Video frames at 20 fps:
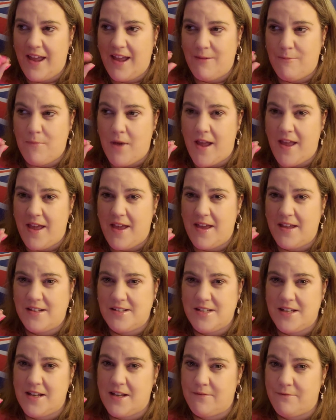my
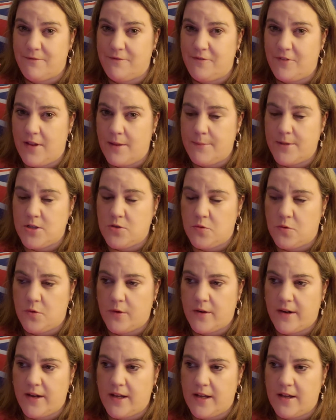
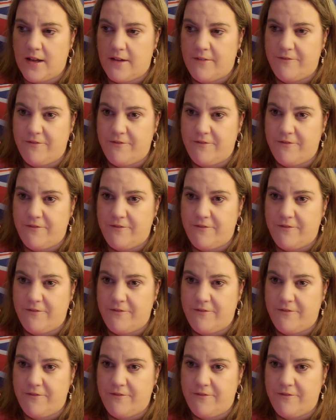anti-inflammatory